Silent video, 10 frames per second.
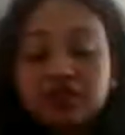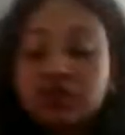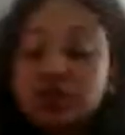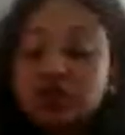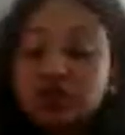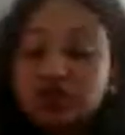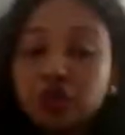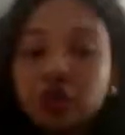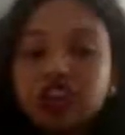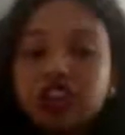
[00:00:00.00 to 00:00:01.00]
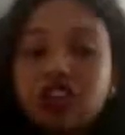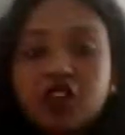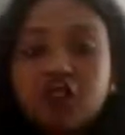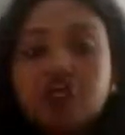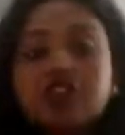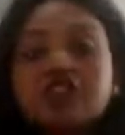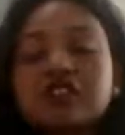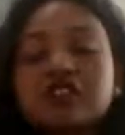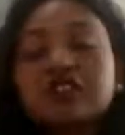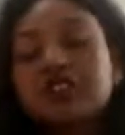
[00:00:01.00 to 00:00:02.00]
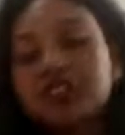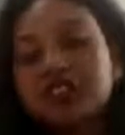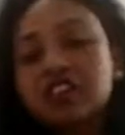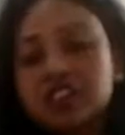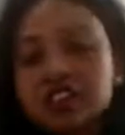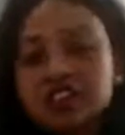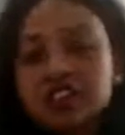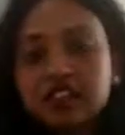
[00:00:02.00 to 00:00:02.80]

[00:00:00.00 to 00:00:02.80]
don't know what an occupational certificate is?